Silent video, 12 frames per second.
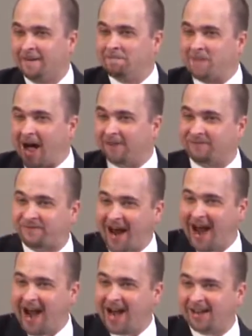By
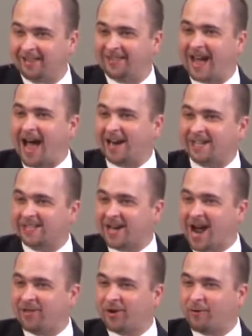faith. That is the
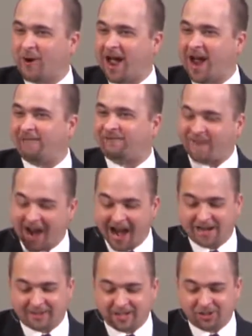other way
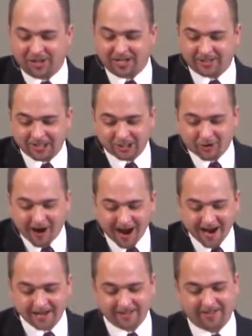faith in Jesus
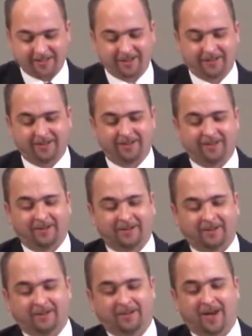Christ.
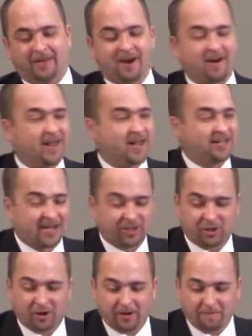Now, there it is. That's
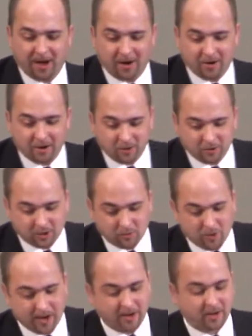surely better news than
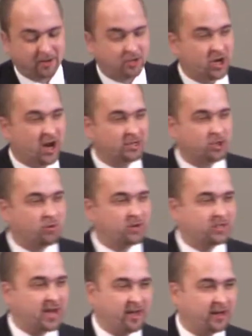what Joshua was
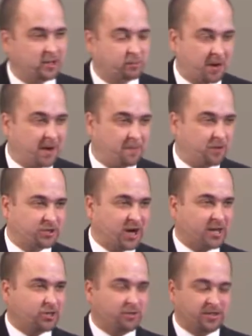telling his people.
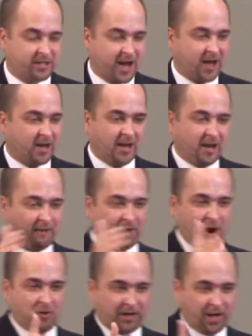Joshua was saying, if you
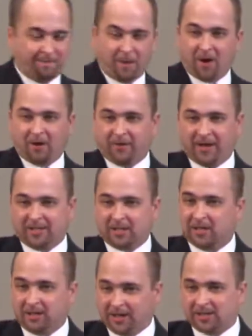don't keep all this,
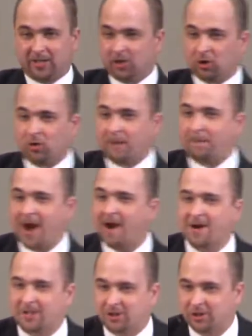listen, you're going to
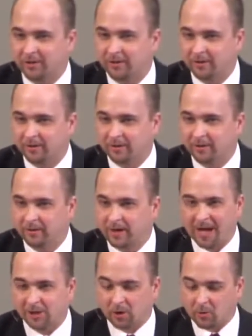perish.
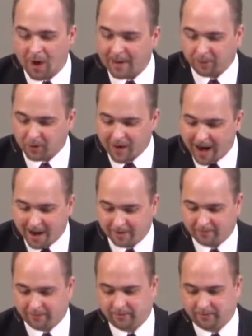God's going to wipe you out.